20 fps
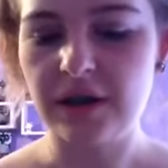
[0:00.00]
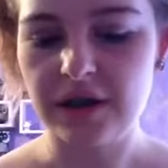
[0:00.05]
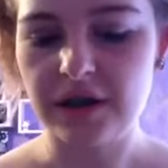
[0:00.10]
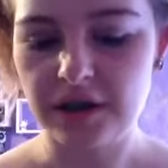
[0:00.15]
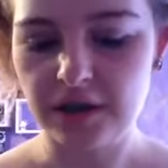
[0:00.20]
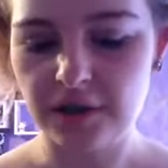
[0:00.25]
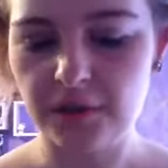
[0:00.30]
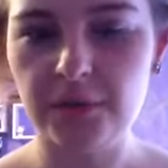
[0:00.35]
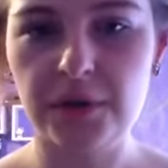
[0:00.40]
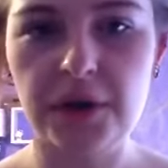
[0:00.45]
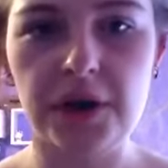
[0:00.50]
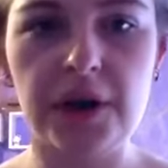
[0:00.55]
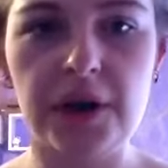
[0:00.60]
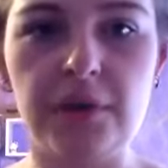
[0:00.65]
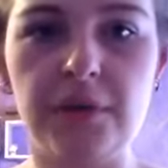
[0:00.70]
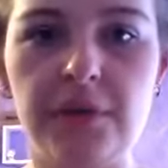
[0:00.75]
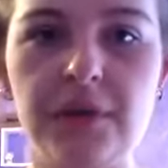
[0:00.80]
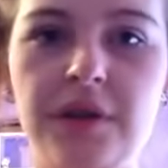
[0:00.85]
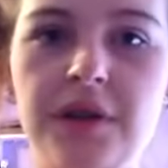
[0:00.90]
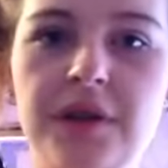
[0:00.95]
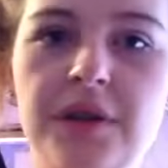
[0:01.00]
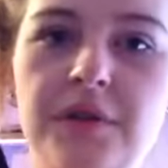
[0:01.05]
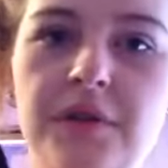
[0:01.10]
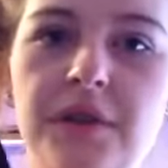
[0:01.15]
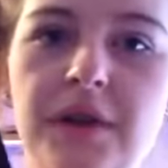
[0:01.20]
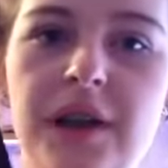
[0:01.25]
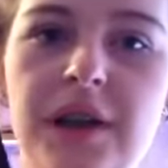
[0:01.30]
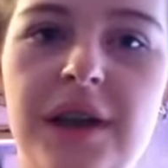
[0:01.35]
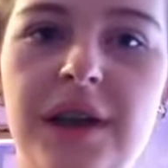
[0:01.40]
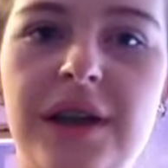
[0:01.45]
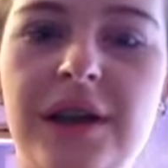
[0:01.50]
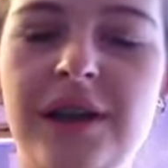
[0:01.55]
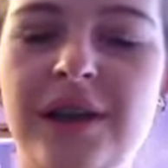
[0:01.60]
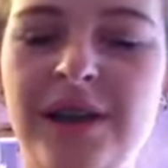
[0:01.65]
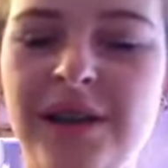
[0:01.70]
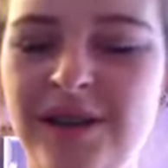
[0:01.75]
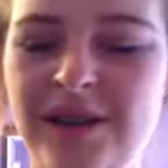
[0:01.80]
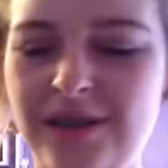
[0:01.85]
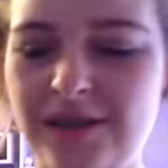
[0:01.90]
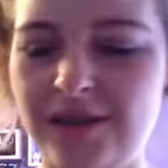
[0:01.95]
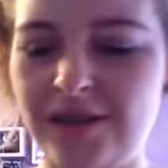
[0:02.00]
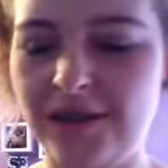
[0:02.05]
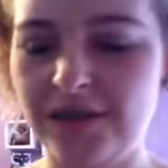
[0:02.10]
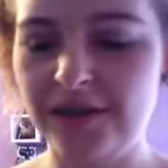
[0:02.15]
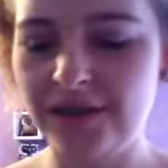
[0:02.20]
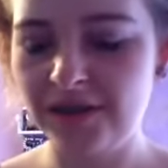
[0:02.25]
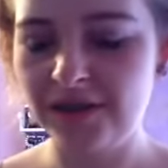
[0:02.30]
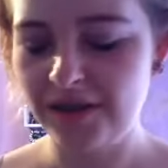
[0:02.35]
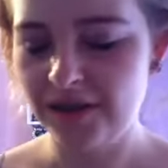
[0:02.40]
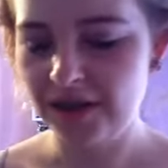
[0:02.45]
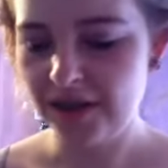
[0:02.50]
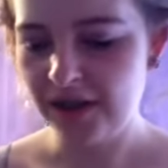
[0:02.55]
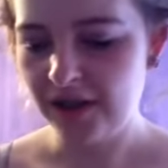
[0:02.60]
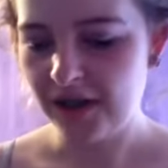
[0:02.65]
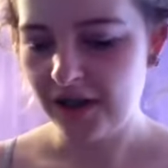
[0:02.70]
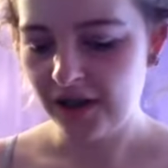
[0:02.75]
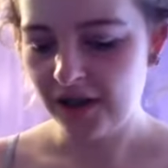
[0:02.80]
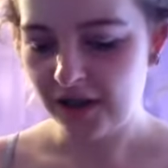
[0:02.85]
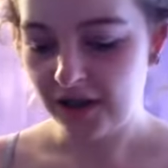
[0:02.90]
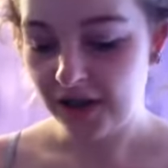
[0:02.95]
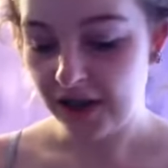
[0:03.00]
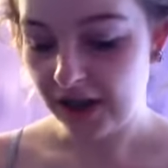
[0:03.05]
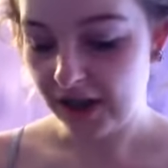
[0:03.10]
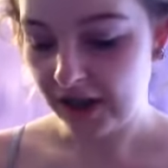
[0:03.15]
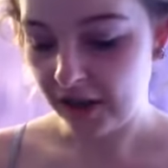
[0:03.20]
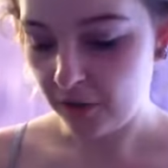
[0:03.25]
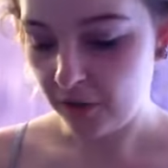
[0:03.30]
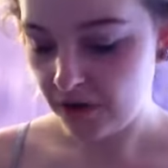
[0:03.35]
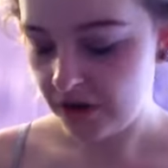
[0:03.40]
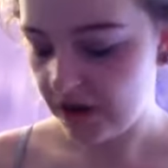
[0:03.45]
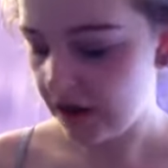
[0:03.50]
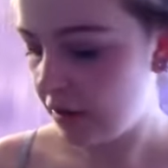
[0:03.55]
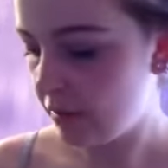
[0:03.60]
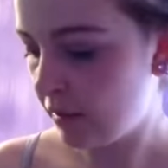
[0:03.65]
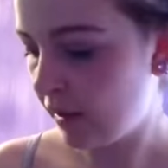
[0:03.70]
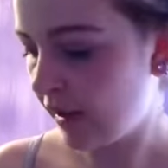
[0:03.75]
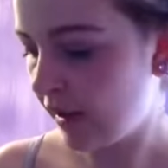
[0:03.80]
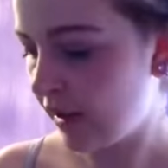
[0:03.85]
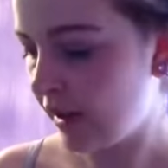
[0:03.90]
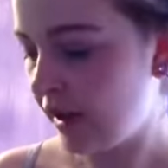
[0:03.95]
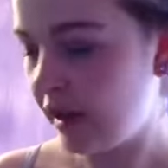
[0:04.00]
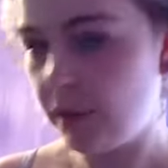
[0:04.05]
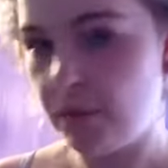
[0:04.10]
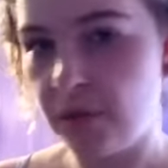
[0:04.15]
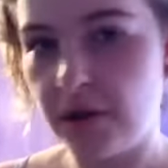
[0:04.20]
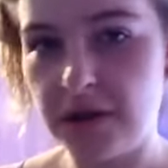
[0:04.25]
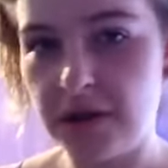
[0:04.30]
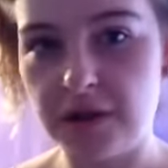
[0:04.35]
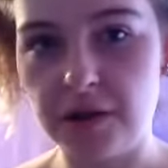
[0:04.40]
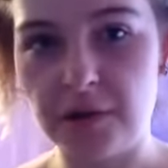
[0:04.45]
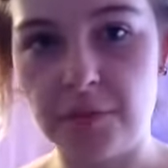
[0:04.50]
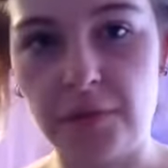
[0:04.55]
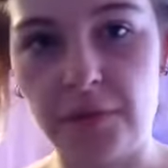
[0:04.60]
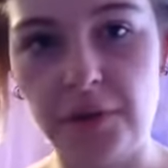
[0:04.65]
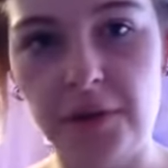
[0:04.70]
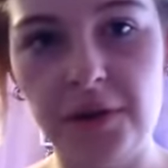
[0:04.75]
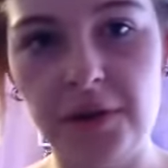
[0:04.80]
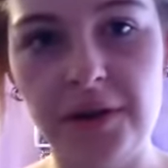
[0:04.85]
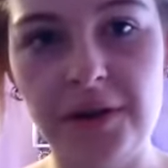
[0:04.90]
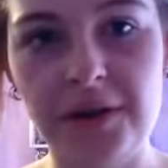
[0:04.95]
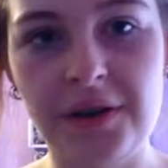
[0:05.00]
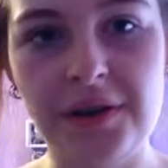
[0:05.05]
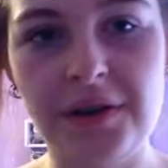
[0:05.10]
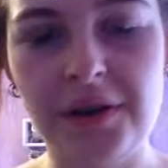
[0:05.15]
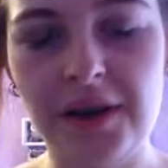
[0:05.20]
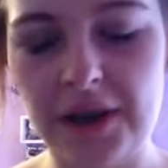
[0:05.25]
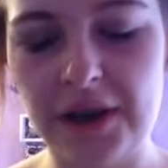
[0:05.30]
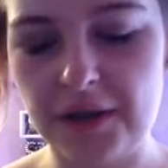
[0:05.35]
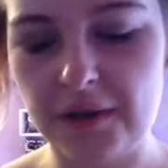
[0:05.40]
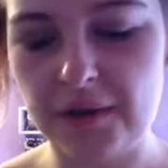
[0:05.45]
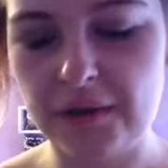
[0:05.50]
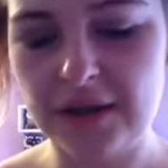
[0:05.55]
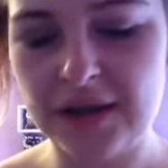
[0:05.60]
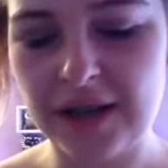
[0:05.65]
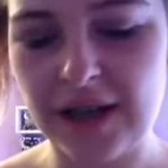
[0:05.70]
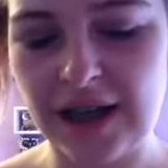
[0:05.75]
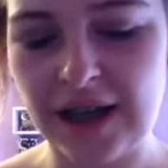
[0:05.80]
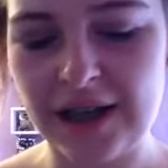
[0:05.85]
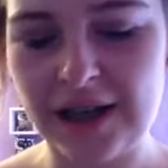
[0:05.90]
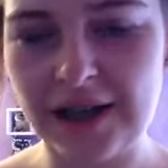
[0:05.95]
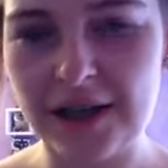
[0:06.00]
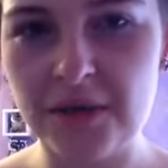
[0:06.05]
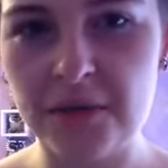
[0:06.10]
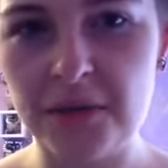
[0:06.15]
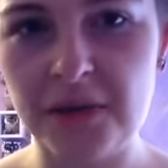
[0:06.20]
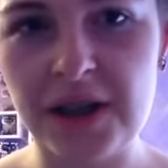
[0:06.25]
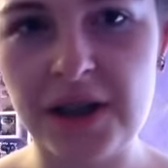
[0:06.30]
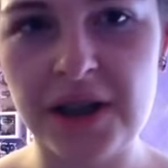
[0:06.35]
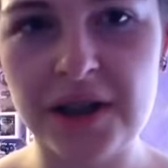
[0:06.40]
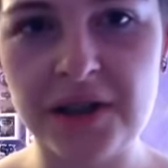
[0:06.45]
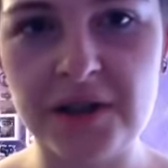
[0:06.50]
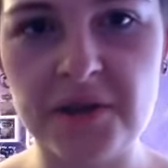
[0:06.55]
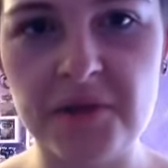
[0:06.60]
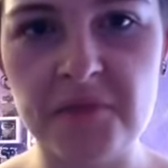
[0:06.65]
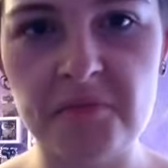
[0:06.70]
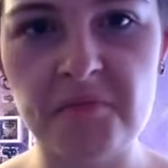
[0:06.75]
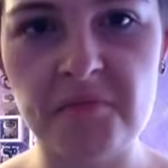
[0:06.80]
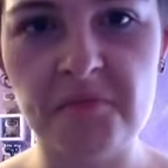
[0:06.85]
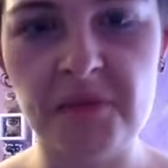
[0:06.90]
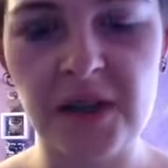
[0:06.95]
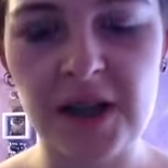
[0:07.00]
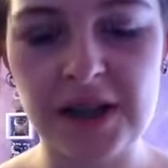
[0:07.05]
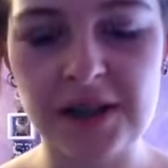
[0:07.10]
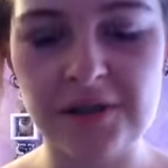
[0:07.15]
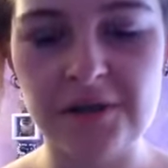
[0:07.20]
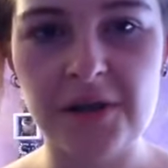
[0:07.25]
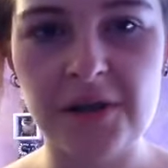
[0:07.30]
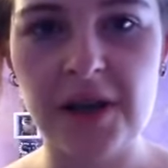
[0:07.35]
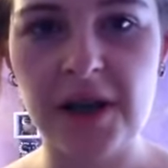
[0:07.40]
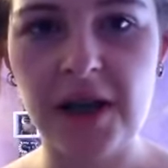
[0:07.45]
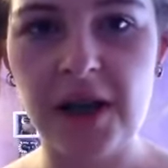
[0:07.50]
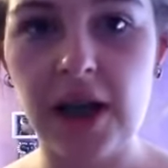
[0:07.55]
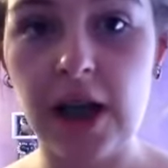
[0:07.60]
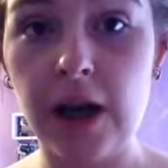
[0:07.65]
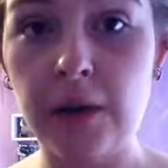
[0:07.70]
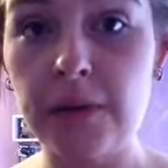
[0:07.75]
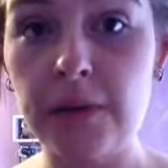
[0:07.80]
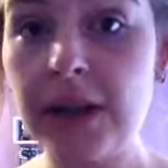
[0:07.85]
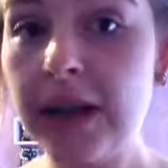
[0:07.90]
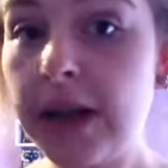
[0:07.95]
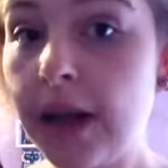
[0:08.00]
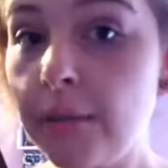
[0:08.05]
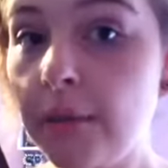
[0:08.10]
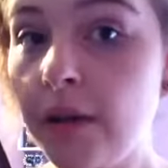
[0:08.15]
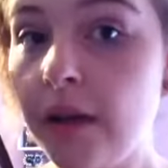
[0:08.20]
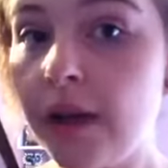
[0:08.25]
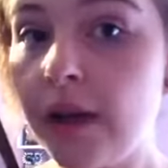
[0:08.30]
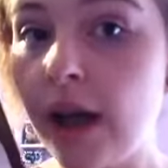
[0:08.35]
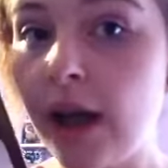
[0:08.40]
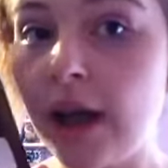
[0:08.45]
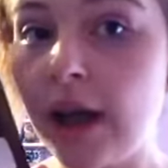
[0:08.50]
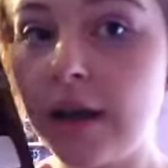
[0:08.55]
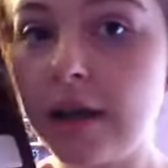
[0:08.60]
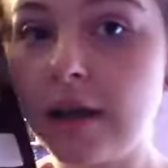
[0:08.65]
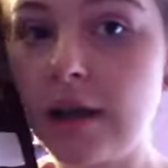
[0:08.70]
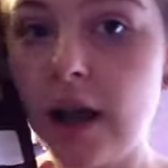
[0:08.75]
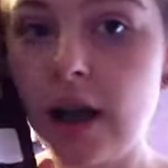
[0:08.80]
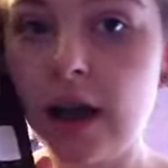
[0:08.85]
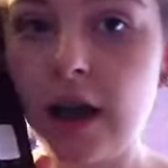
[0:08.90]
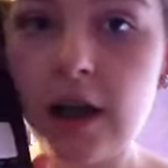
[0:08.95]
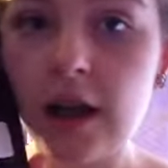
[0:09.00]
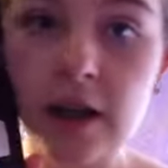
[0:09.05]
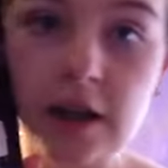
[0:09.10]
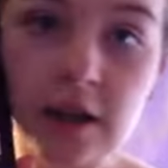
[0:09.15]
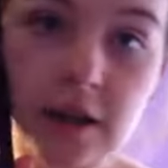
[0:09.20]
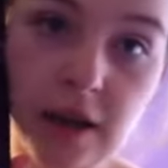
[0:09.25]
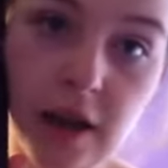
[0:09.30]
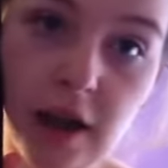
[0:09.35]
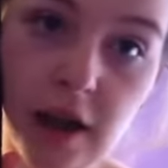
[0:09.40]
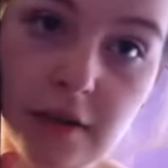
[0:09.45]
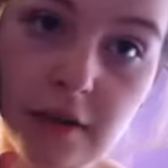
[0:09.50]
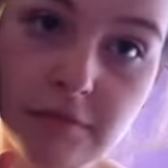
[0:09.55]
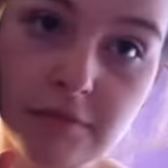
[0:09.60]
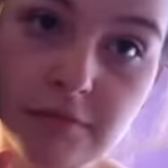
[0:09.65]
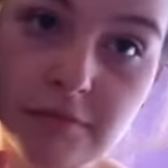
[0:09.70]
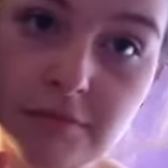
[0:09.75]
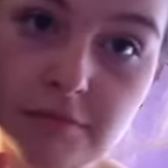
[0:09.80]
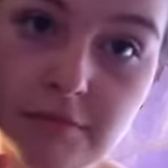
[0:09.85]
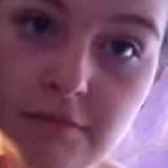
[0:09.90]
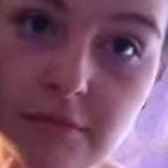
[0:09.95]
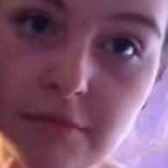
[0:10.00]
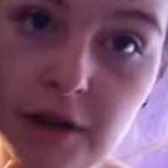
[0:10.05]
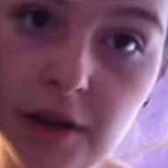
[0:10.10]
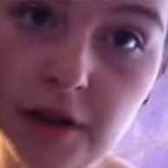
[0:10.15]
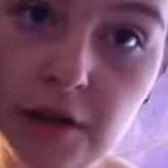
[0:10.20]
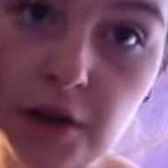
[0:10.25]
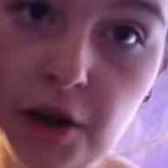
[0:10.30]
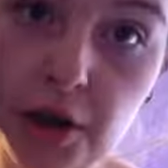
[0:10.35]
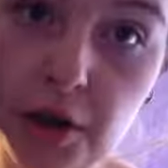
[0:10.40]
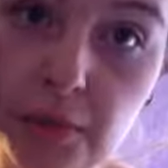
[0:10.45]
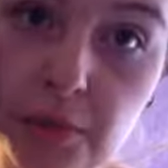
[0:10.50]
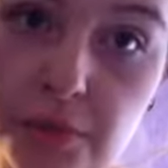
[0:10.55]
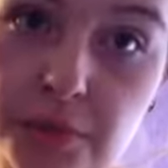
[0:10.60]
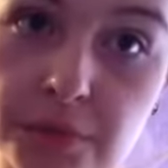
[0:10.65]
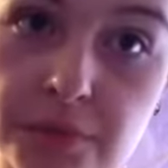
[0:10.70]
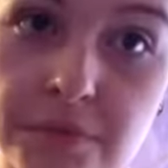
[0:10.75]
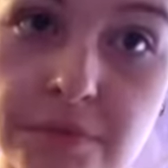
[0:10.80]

It's so cute and so like, oh, Like I wasn't expecting any presents, but you know, it's kind of nice when you get some. Um, I'm really happy and uh, yeah, that was cute.